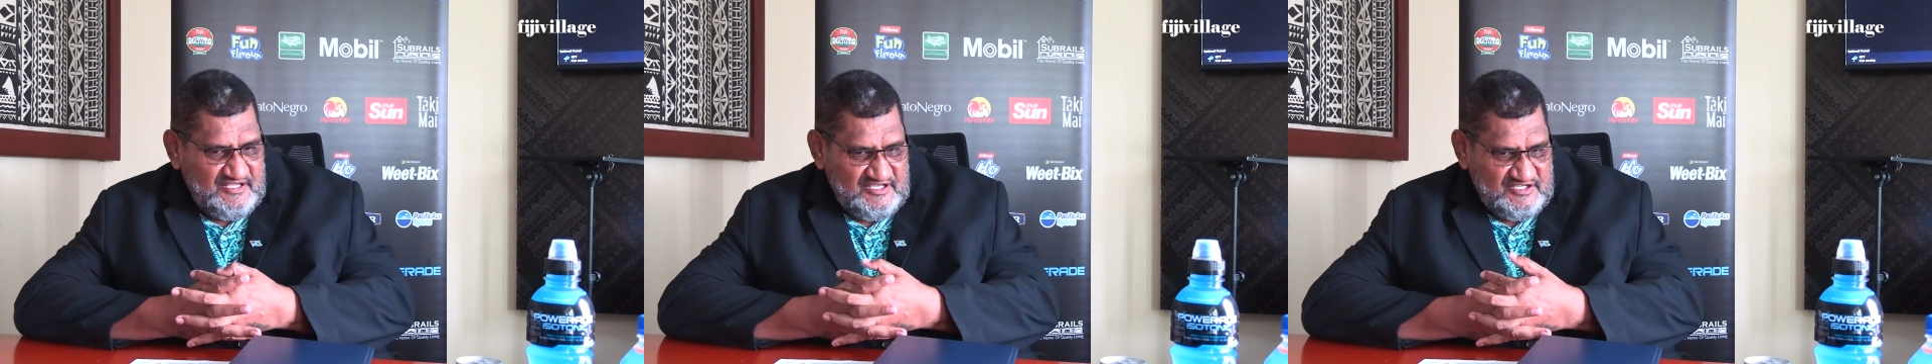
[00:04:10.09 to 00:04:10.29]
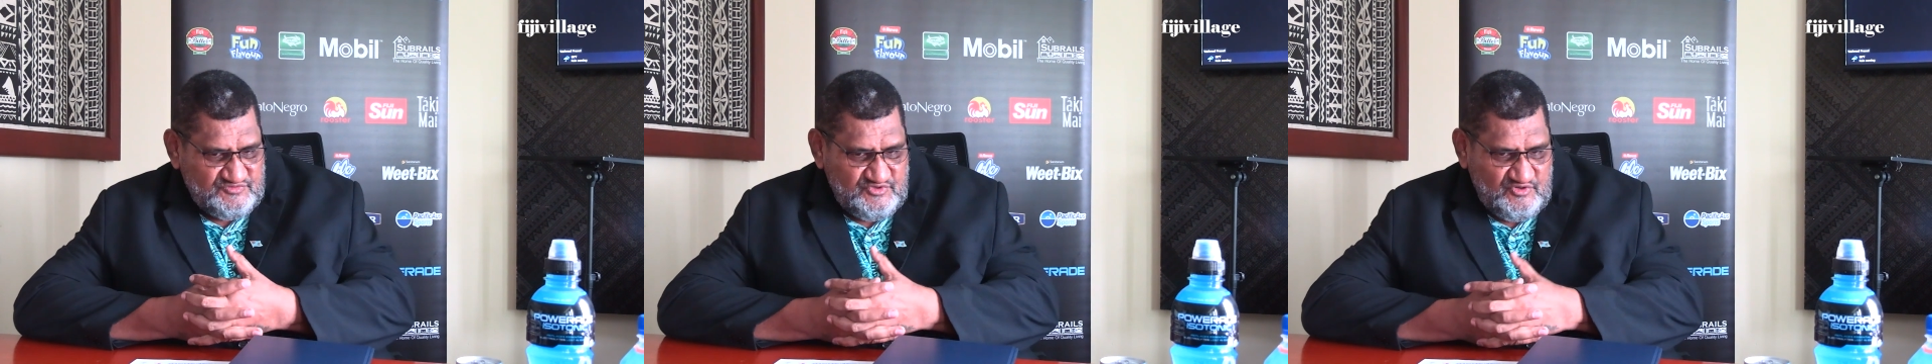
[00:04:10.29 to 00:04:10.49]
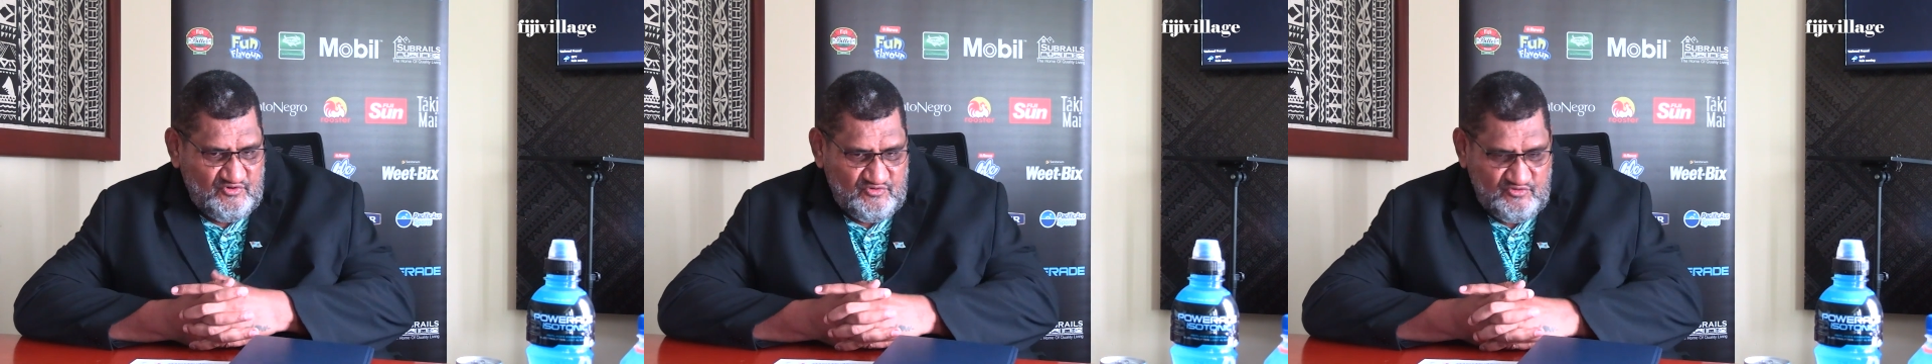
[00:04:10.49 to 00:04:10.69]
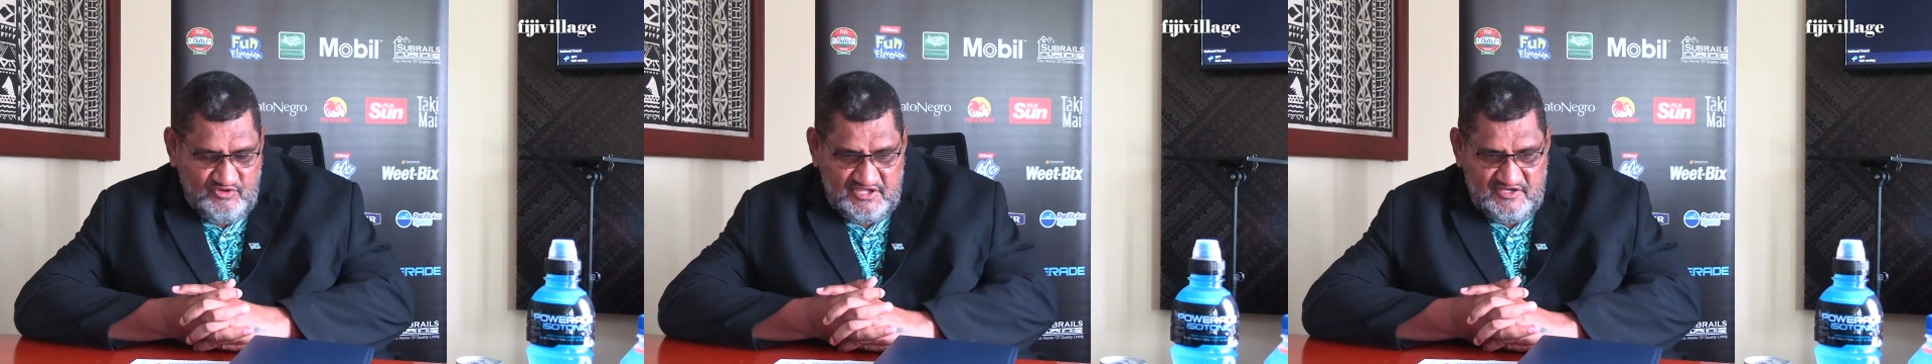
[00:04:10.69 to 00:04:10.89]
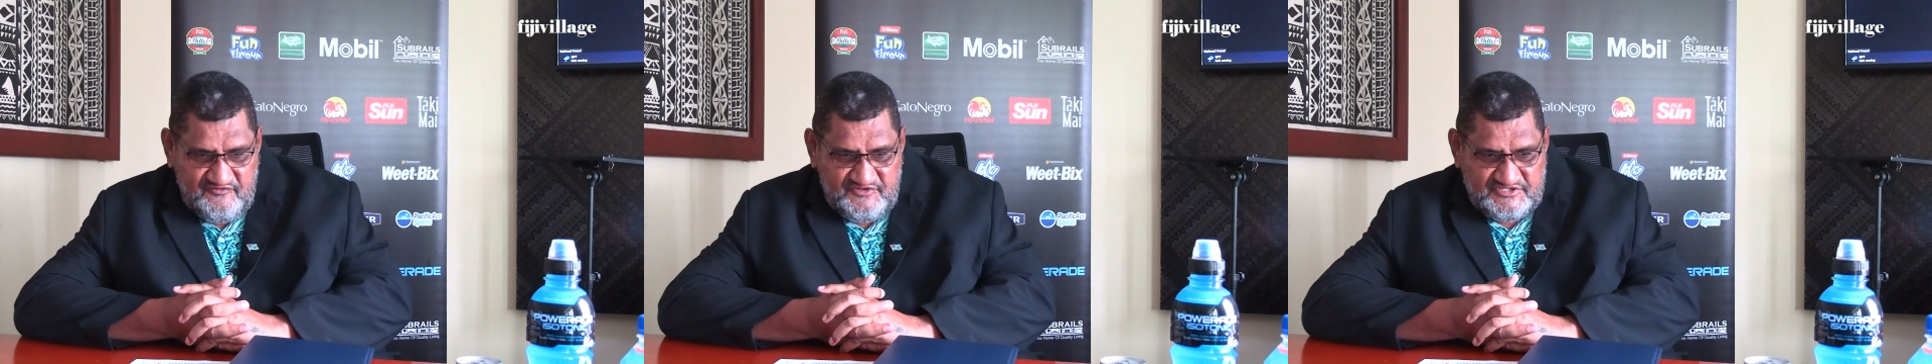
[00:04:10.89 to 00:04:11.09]
As we all know,
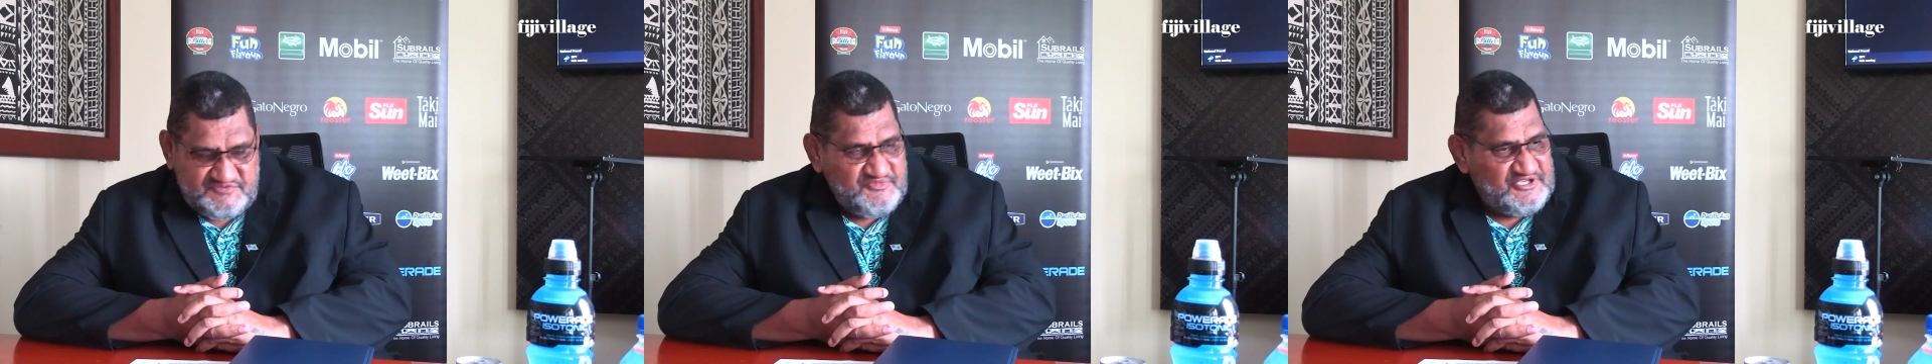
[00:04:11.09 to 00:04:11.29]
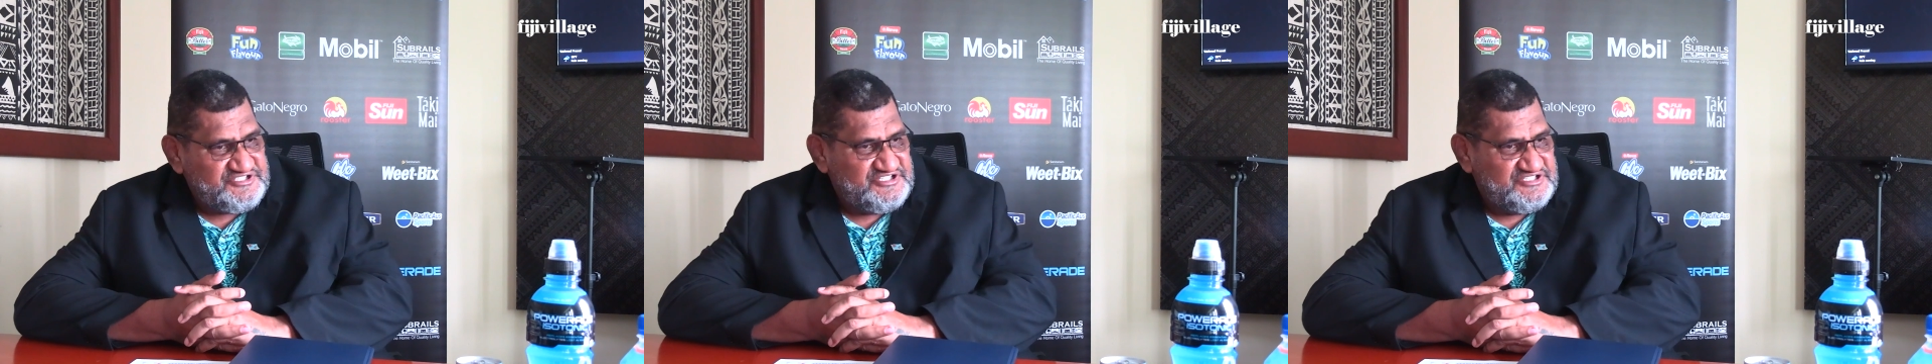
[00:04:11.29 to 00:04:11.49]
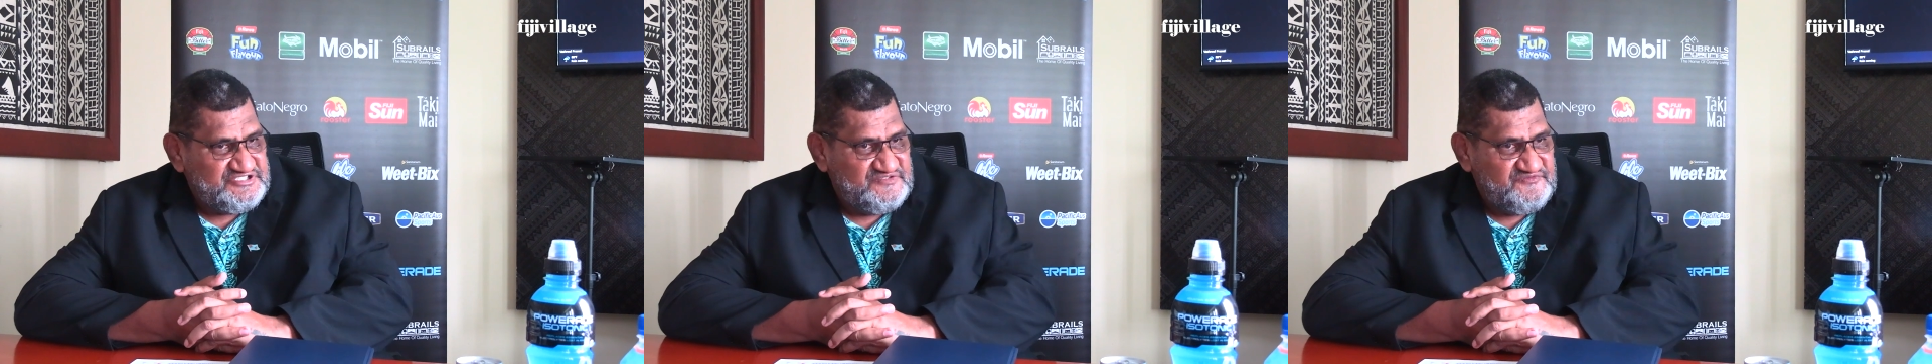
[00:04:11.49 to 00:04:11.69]
their first match is